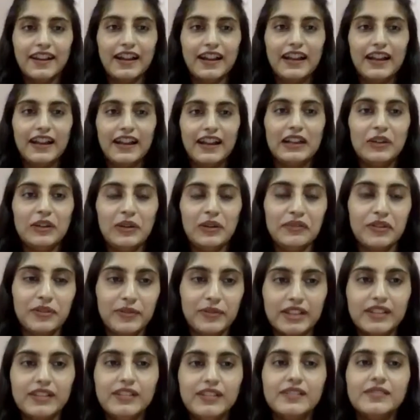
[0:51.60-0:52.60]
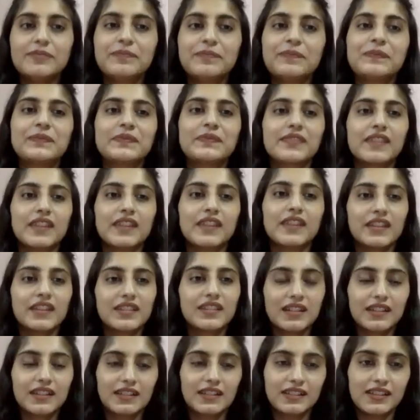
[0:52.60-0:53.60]
Hello everyone.
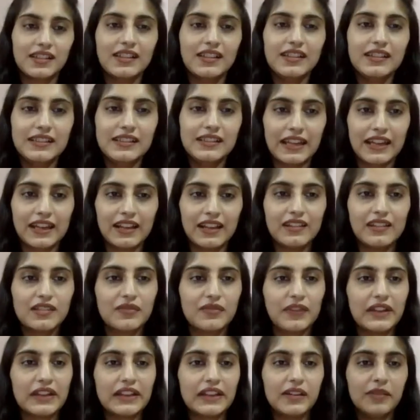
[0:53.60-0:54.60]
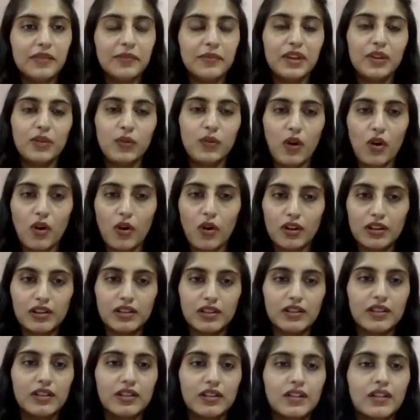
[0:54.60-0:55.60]
Success Tales welcome you all
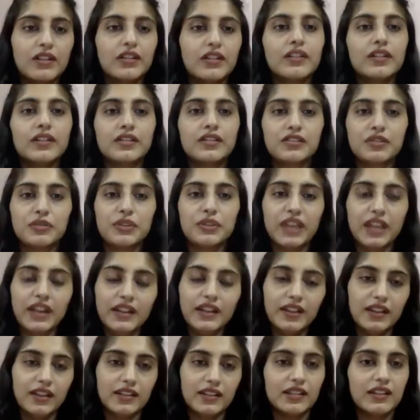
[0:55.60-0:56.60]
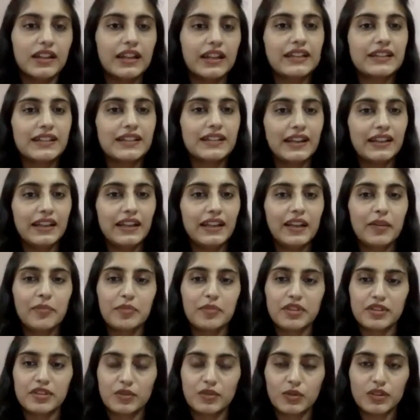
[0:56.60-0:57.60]
to yet another exciting
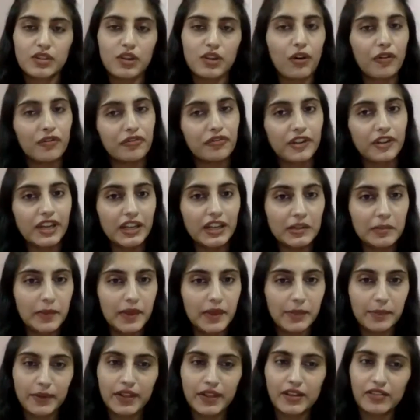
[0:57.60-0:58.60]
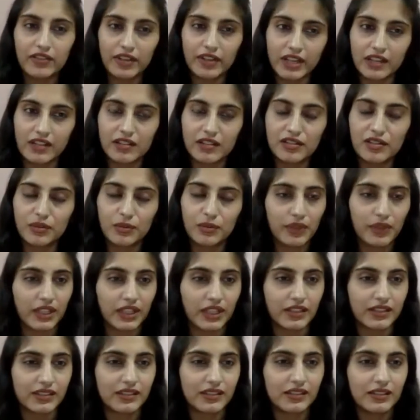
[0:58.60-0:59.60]
episode of Real People, Real
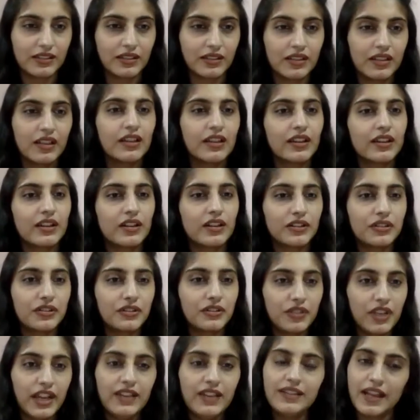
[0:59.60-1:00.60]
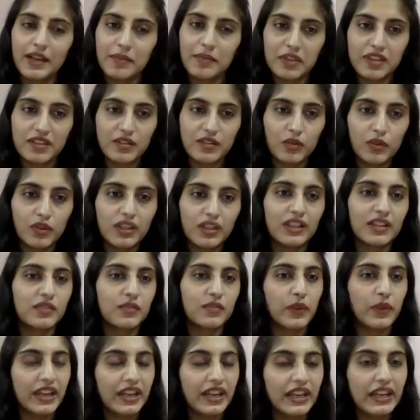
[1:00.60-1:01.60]
Stories. Today's episode is
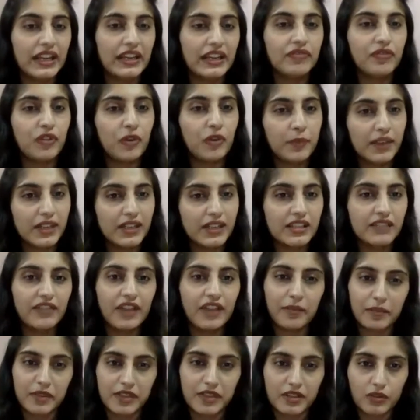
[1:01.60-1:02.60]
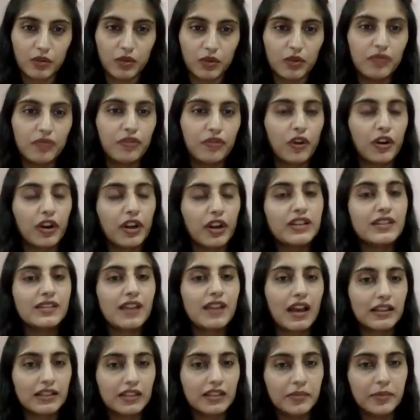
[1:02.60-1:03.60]
very informative episode for our
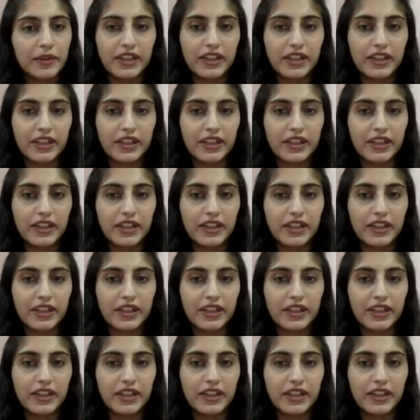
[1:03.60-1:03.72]
startup